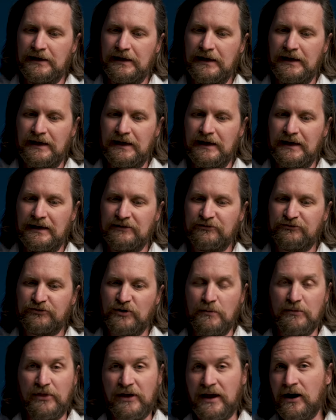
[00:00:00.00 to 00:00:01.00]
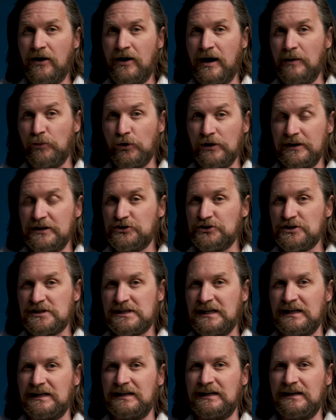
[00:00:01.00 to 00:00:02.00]
And from there, I'm really
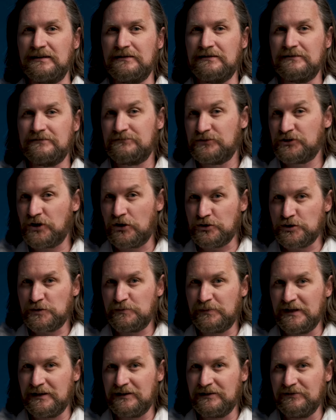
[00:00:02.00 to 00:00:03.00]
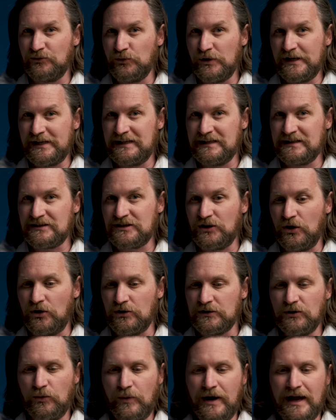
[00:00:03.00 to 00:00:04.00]
just getting shutter speed readings
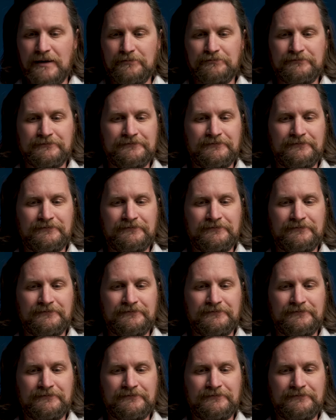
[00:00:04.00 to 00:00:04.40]
along the way.